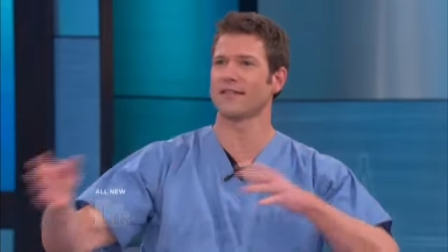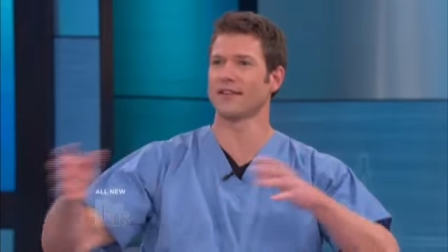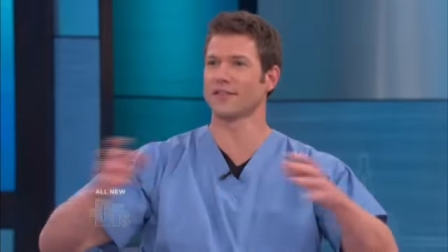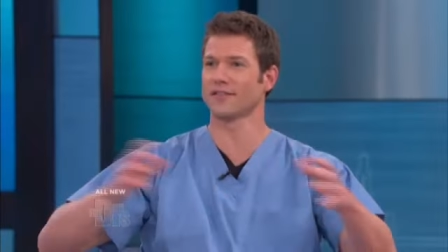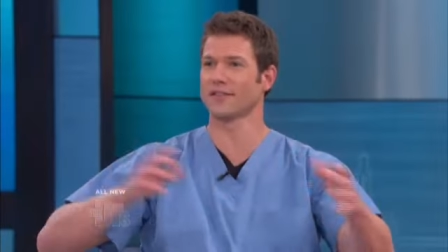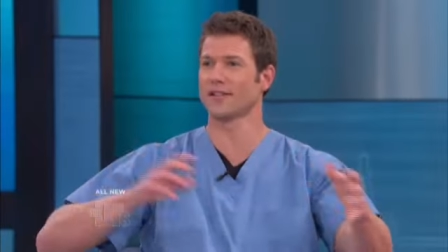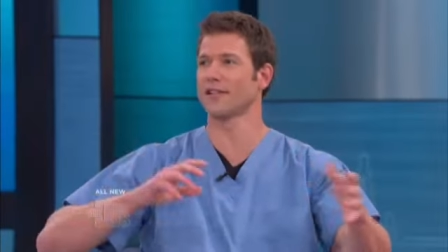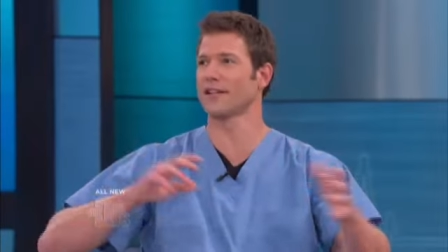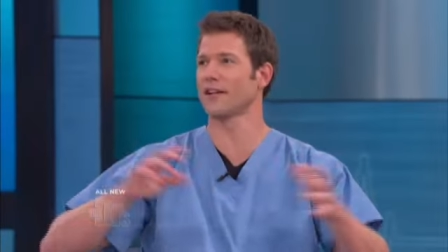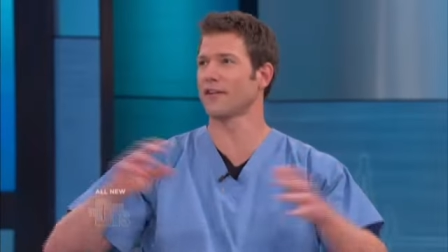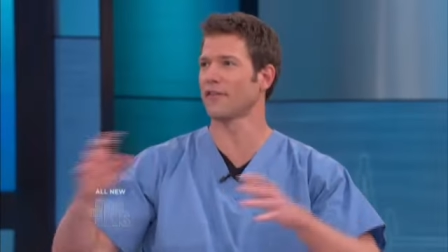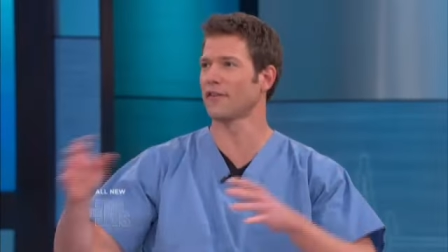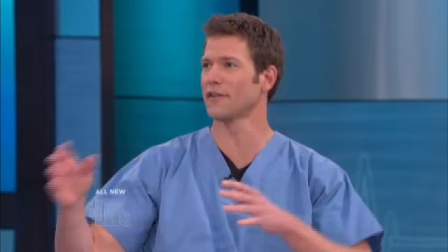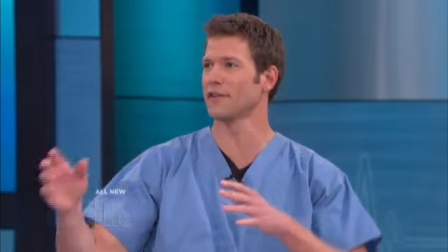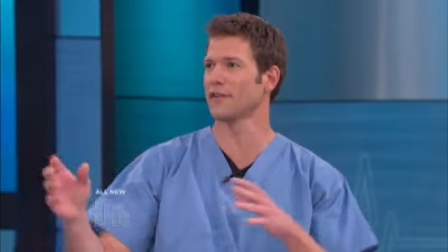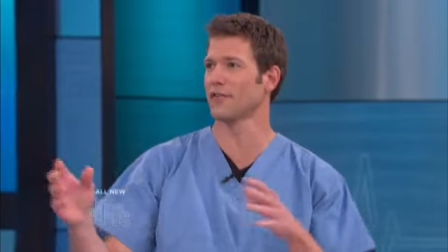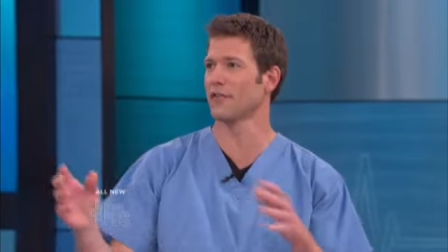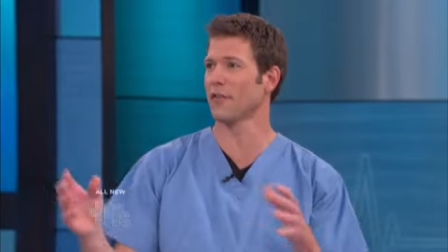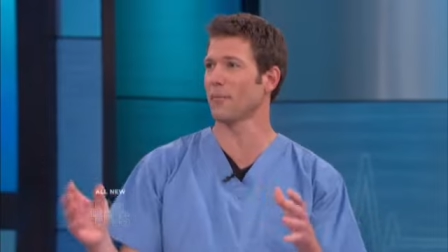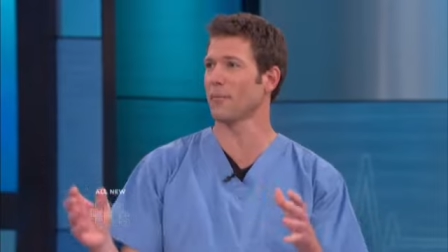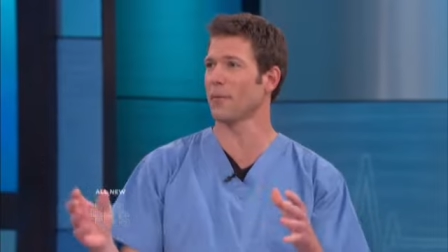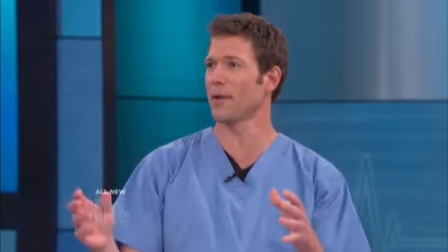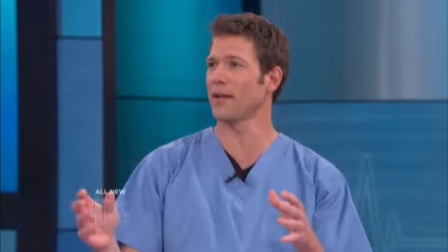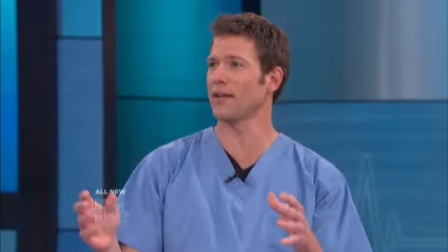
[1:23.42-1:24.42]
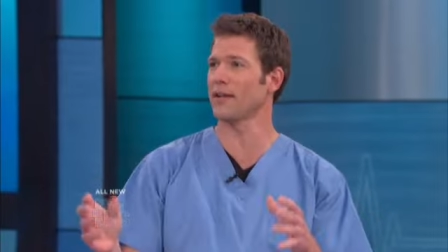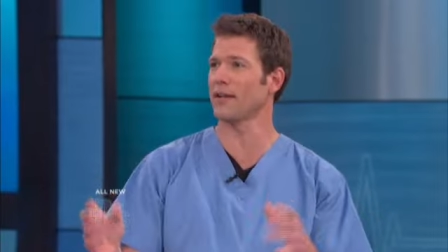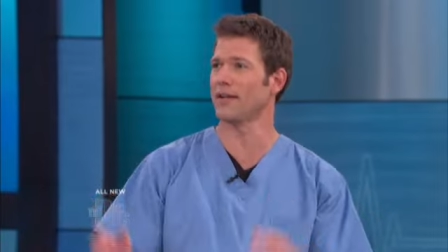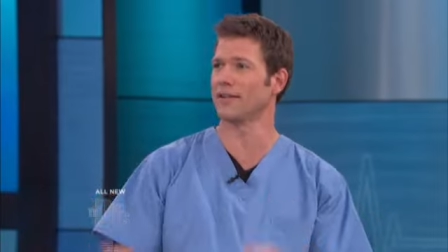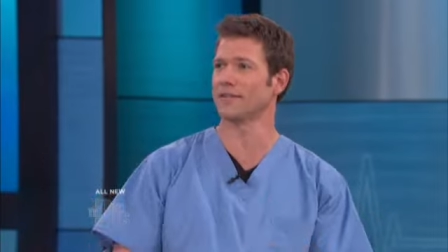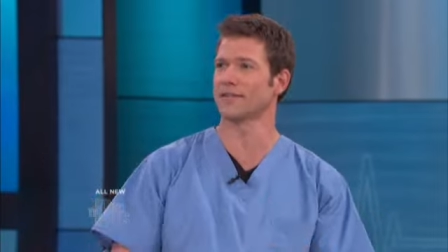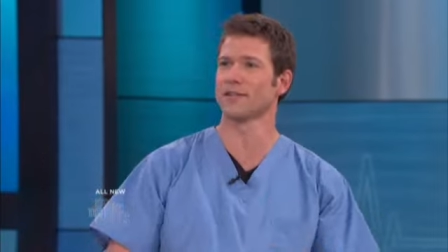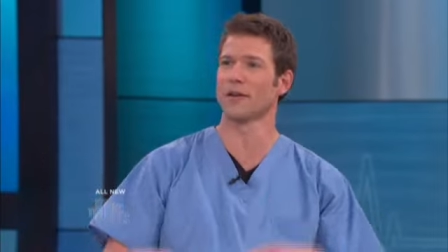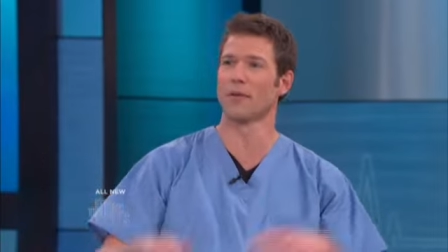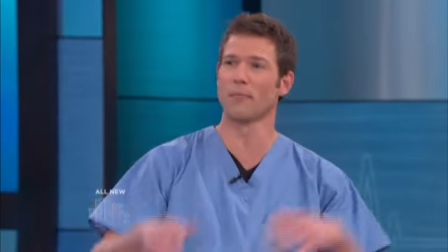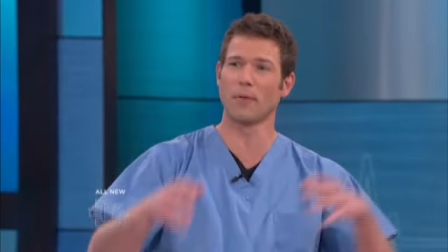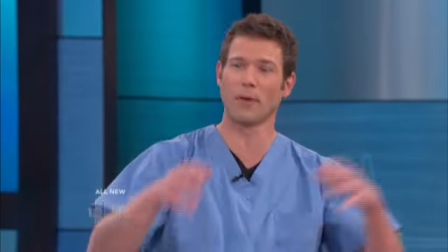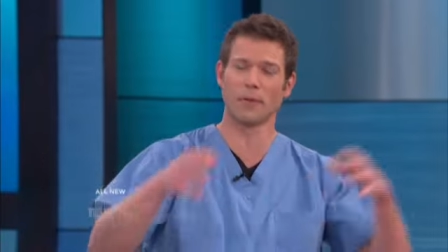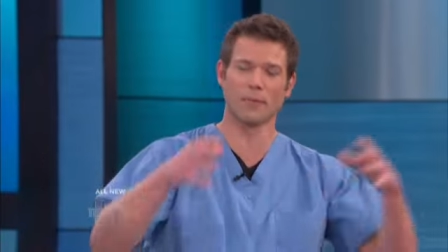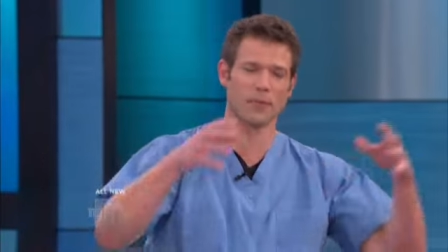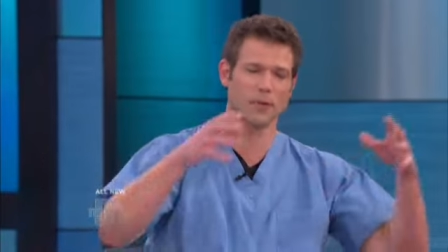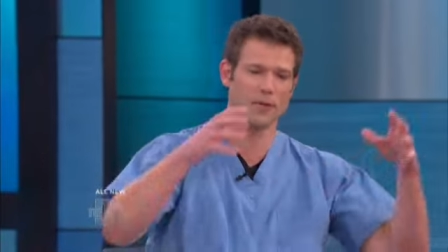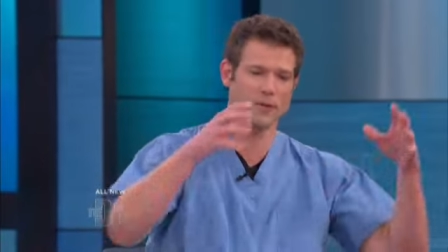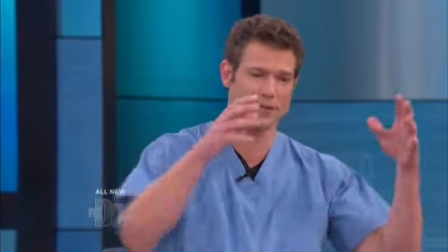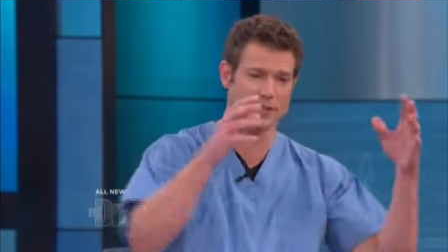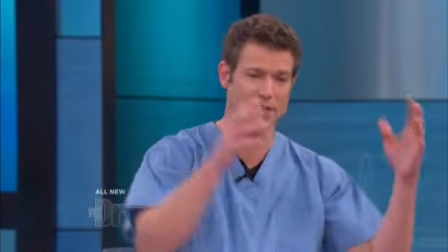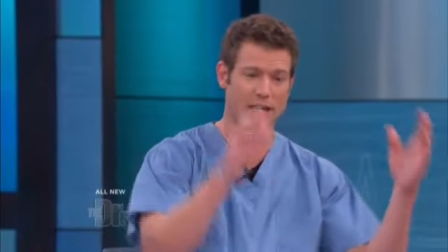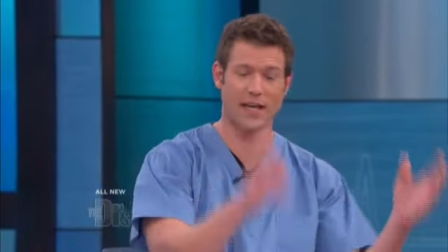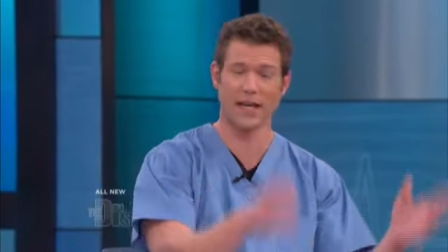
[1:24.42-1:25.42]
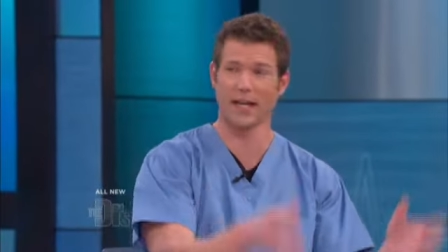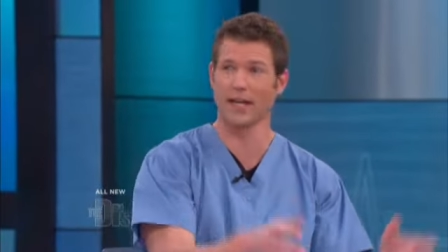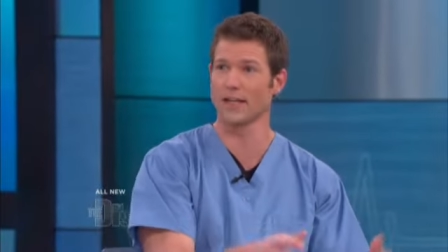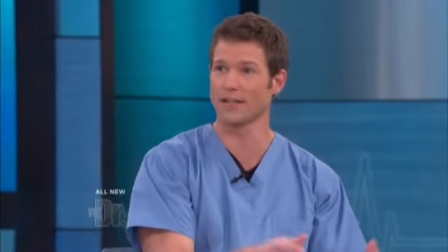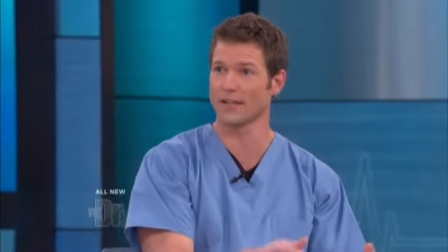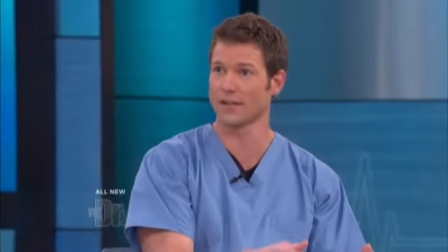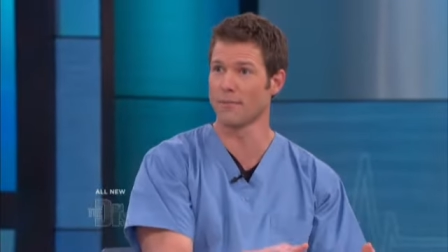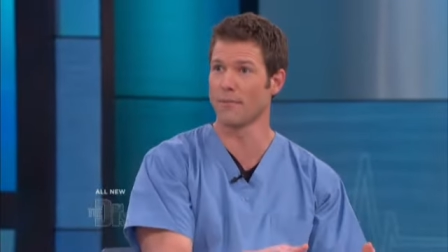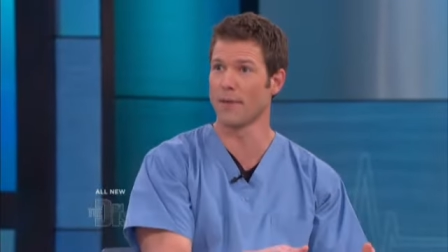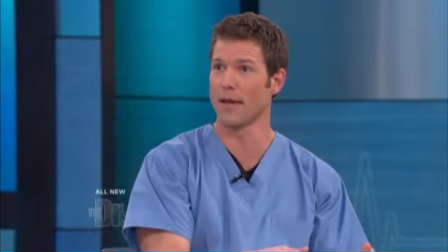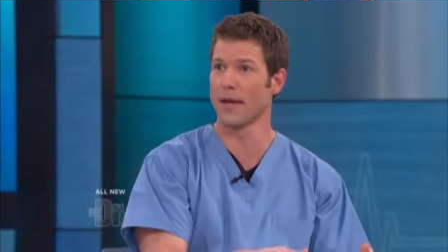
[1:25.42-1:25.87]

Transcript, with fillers: there's a difference of opinion. Some people are saying it's a